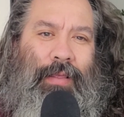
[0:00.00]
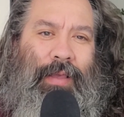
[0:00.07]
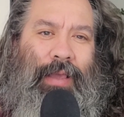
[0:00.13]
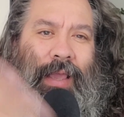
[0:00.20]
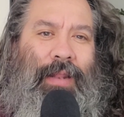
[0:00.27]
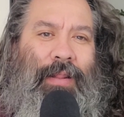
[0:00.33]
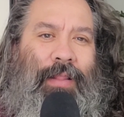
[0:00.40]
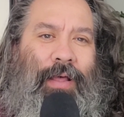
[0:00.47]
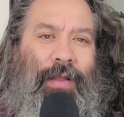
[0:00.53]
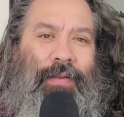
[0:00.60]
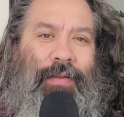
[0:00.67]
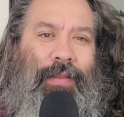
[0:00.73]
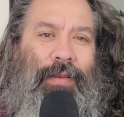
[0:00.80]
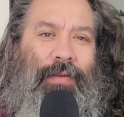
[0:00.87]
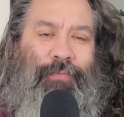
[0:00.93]
in
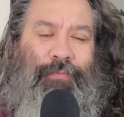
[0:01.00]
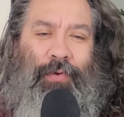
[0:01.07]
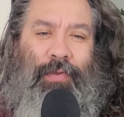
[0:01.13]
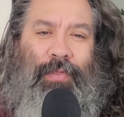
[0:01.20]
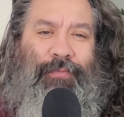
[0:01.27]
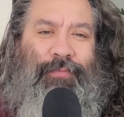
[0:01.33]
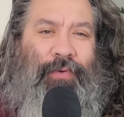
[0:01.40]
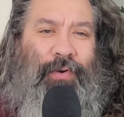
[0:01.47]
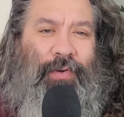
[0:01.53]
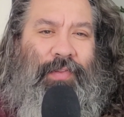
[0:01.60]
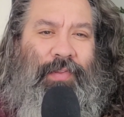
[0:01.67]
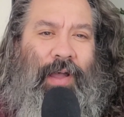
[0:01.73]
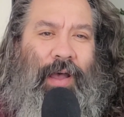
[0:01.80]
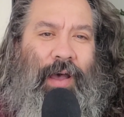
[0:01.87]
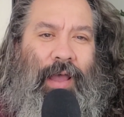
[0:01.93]
London for the first
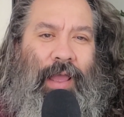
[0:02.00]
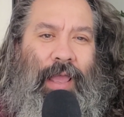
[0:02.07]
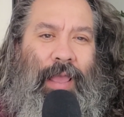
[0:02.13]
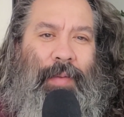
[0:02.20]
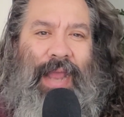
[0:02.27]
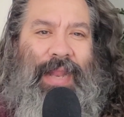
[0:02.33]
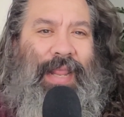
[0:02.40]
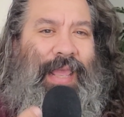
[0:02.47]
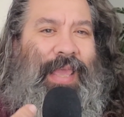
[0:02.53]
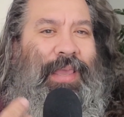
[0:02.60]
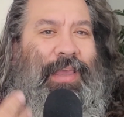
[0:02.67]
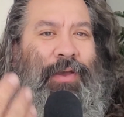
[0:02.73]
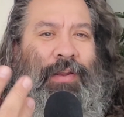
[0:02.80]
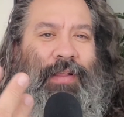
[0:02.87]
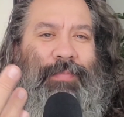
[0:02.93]
time. And that he
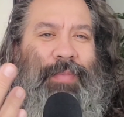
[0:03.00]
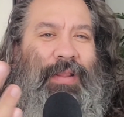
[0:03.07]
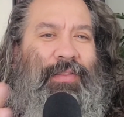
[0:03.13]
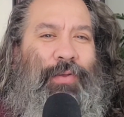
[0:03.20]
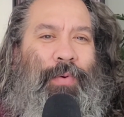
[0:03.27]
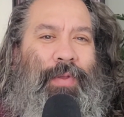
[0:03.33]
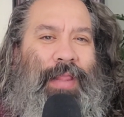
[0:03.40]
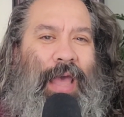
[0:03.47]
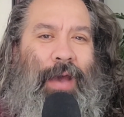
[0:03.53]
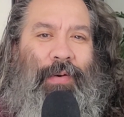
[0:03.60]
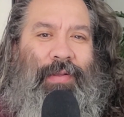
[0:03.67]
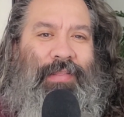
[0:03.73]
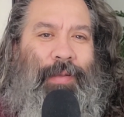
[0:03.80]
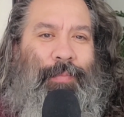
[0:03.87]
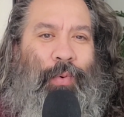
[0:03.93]
could have been doing that
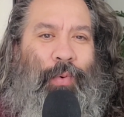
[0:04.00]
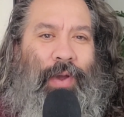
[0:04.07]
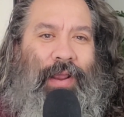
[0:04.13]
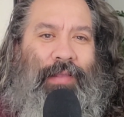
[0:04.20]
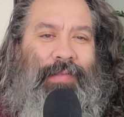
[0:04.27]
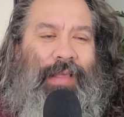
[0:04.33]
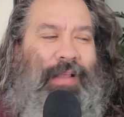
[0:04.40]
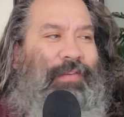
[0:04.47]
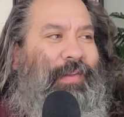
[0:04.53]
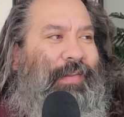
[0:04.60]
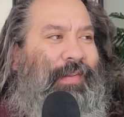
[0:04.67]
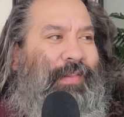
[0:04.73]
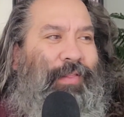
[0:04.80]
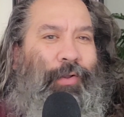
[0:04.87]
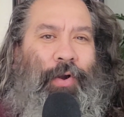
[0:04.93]
with the boys, like
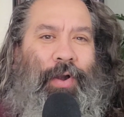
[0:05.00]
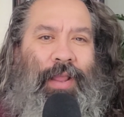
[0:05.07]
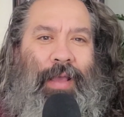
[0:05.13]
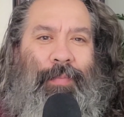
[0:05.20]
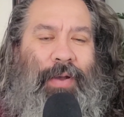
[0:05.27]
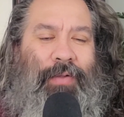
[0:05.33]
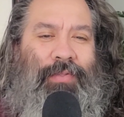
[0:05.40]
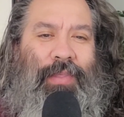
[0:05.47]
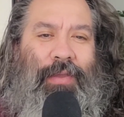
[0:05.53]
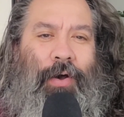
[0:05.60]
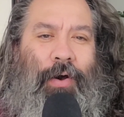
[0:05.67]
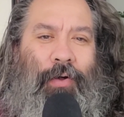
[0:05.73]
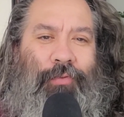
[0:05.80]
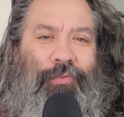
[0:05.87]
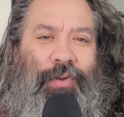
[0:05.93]
just learning about the
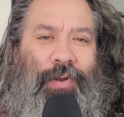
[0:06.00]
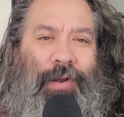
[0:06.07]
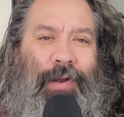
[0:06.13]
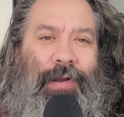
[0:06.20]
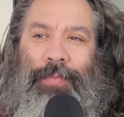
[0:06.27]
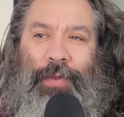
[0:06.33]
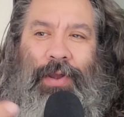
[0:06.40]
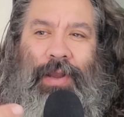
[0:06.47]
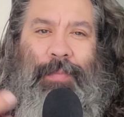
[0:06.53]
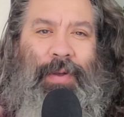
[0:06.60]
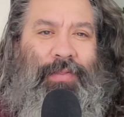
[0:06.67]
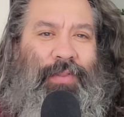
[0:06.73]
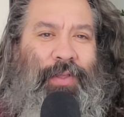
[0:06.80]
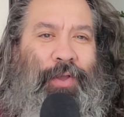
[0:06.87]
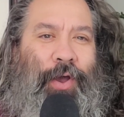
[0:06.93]
culture, learning
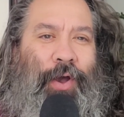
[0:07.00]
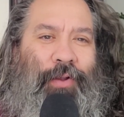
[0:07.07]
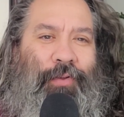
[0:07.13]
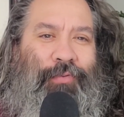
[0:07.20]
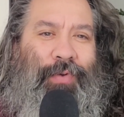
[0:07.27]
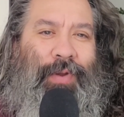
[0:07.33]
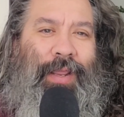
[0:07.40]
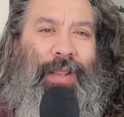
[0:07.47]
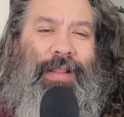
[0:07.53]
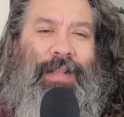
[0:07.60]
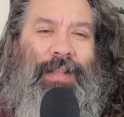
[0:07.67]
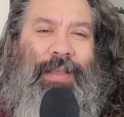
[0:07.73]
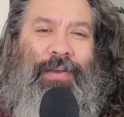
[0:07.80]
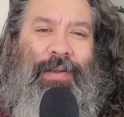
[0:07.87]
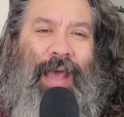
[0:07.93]
about the country. Like,
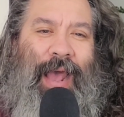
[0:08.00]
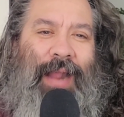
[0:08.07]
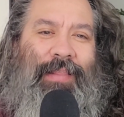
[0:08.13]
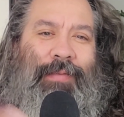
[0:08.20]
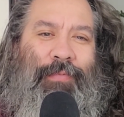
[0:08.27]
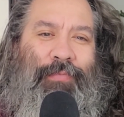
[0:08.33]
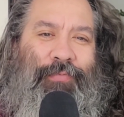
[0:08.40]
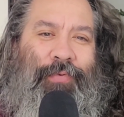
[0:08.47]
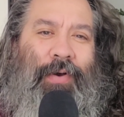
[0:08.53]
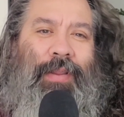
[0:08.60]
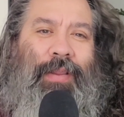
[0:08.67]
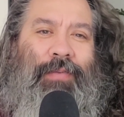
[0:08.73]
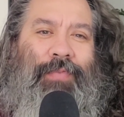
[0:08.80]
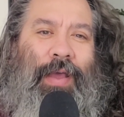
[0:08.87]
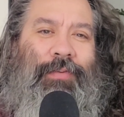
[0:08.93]
they could have had some fun
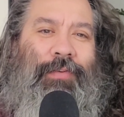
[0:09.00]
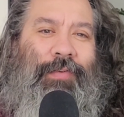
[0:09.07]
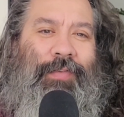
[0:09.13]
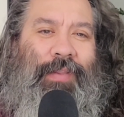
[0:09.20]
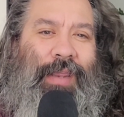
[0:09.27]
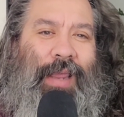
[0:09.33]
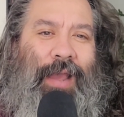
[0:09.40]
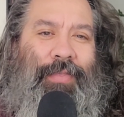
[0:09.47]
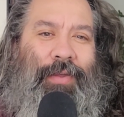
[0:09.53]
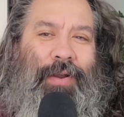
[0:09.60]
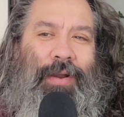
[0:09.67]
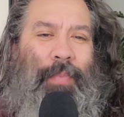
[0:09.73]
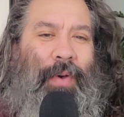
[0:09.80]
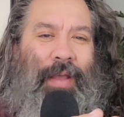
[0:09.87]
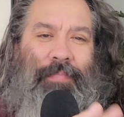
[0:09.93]
adventures together,
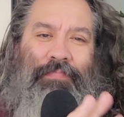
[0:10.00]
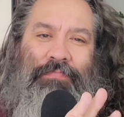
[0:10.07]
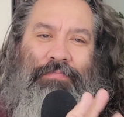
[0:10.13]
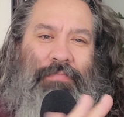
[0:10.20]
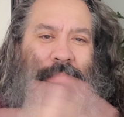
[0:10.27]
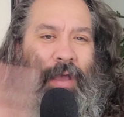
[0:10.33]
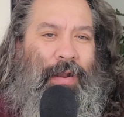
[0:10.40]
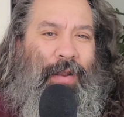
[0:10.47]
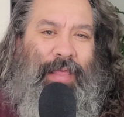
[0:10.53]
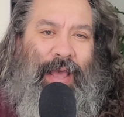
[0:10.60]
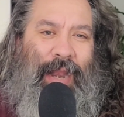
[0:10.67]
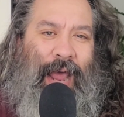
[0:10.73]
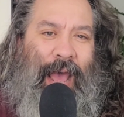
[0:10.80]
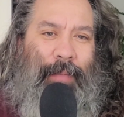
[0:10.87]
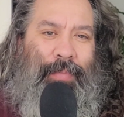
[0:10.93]
but none of
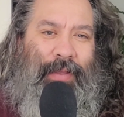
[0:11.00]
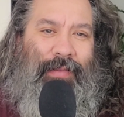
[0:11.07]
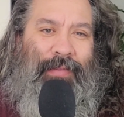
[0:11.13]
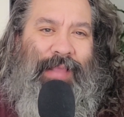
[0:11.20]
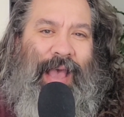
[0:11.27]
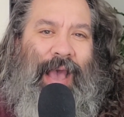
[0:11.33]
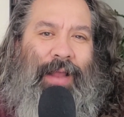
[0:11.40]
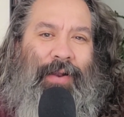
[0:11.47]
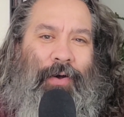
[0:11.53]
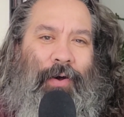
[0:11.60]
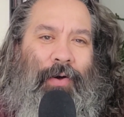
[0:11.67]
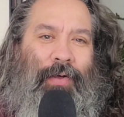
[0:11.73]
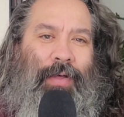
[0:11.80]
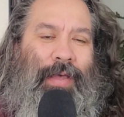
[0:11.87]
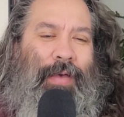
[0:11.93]
that happens at
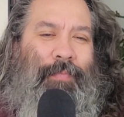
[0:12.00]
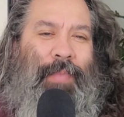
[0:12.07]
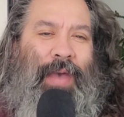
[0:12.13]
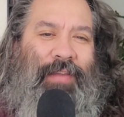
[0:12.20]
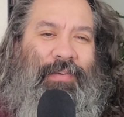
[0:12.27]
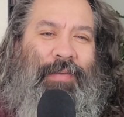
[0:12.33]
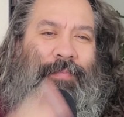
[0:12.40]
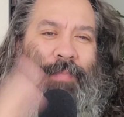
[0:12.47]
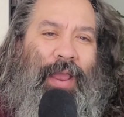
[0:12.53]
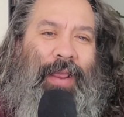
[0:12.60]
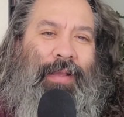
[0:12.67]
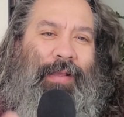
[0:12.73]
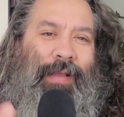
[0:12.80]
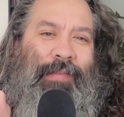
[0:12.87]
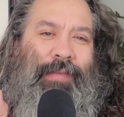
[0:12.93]
all. Magic
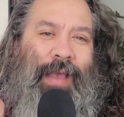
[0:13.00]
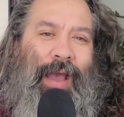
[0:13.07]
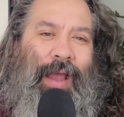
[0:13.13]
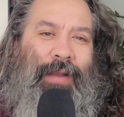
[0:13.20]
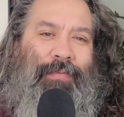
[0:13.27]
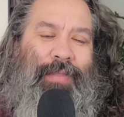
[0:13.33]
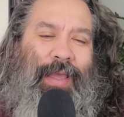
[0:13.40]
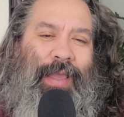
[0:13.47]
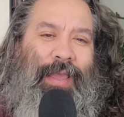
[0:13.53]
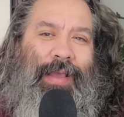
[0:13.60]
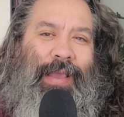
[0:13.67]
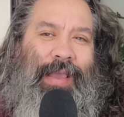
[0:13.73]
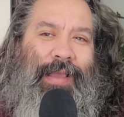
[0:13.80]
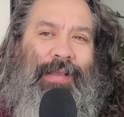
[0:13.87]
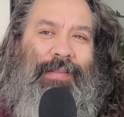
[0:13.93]
Mike is kind of like,
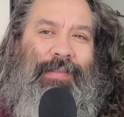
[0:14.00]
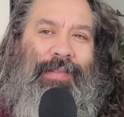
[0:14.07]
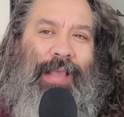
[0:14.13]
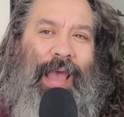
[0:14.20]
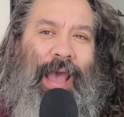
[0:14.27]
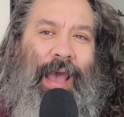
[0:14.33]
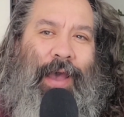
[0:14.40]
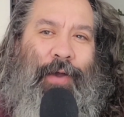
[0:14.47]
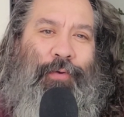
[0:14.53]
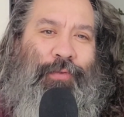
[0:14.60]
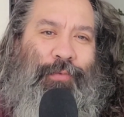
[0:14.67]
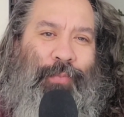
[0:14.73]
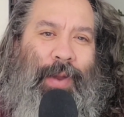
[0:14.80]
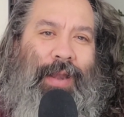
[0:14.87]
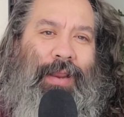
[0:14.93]
he is
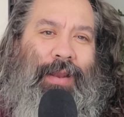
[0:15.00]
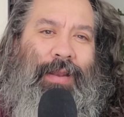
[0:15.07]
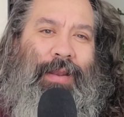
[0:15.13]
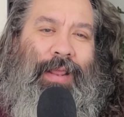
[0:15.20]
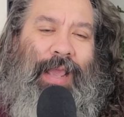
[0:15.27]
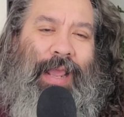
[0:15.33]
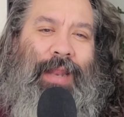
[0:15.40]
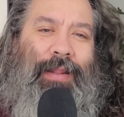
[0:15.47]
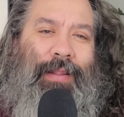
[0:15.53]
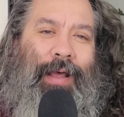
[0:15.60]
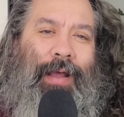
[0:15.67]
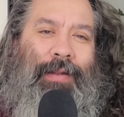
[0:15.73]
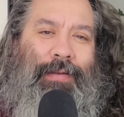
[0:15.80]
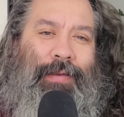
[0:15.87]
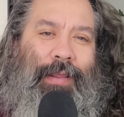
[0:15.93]
house ridden in
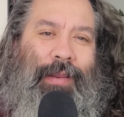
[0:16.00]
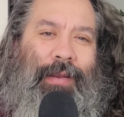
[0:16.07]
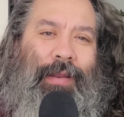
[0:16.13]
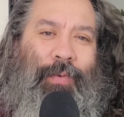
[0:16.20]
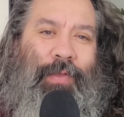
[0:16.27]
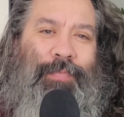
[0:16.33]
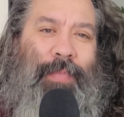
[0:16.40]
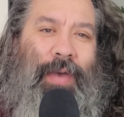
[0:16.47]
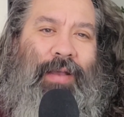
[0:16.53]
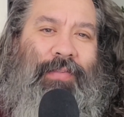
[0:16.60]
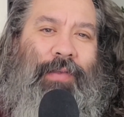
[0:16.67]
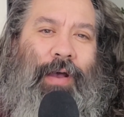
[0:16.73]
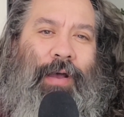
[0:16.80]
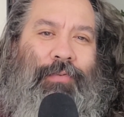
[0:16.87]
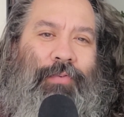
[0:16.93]
London with
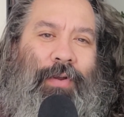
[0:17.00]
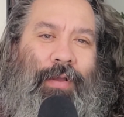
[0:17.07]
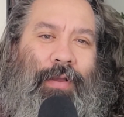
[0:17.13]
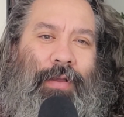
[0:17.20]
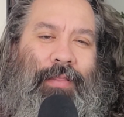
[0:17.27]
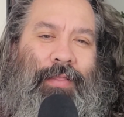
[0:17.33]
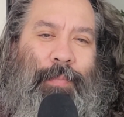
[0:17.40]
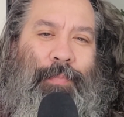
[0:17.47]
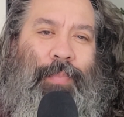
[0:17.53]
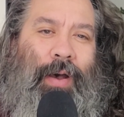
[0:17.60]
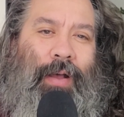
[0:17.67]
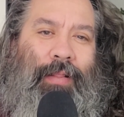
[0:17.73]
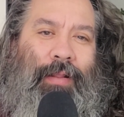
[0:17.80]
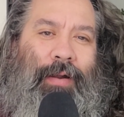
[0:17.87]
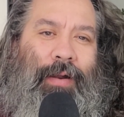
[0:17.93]
Maxandra, the
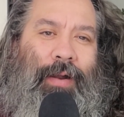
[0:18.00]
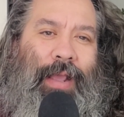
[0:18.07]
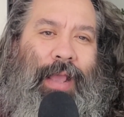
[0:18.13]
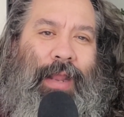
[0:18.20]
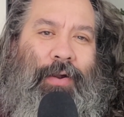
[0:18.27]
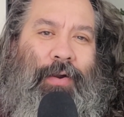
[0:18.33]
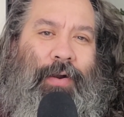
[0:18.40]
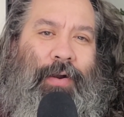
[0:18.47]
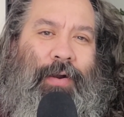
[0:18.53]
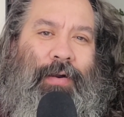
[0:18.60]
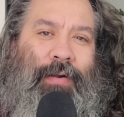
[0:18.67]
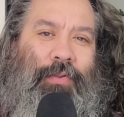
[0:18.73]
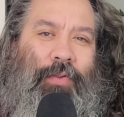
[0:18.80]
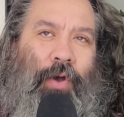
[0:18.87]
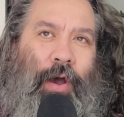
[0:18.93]
butler, and
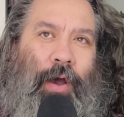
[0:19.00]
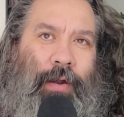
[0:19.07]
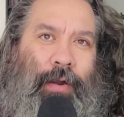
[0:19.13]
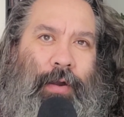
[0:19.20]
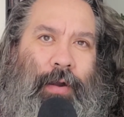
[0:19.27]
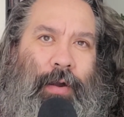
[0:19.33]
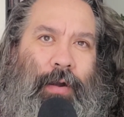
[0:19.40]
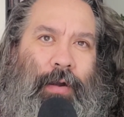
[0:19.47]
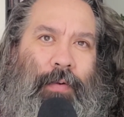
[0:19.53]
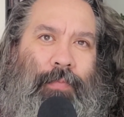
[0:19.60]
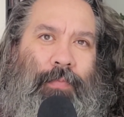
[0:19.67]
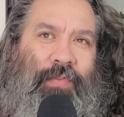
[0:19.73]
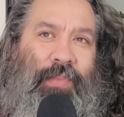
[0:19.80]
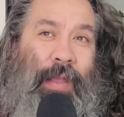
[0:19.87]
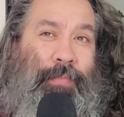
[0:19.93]
her
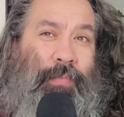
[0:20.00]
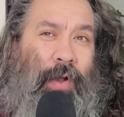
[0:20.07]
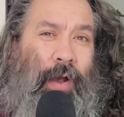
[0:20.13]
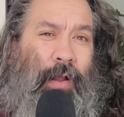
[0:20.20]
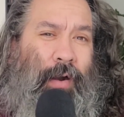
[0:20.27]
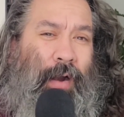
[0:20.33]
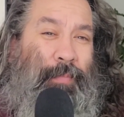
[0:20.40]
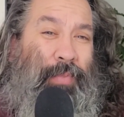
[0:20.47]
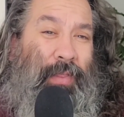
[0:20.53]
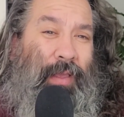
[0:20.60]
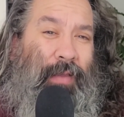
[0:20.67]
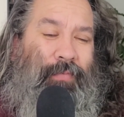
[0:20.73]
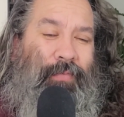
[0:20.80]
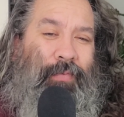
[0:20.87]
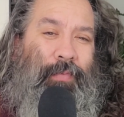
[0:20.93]
stepdaughter, I
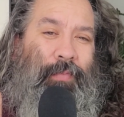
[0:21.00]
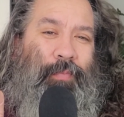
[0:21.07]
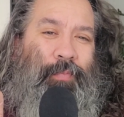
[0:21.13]
believe.